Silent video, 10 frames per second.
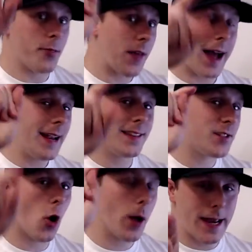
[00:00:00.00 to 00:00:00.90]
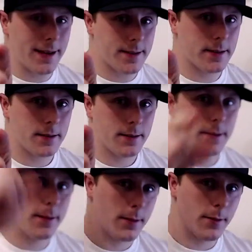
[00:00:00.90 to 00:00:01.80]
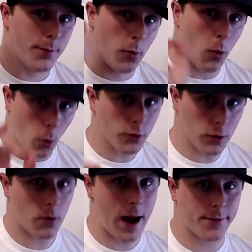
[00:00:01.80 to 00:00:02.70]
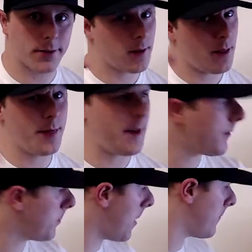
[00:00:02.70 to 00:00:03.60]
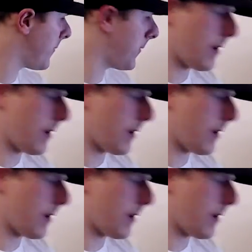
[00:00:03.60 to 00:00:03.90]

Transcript: that is not it for autographs this month.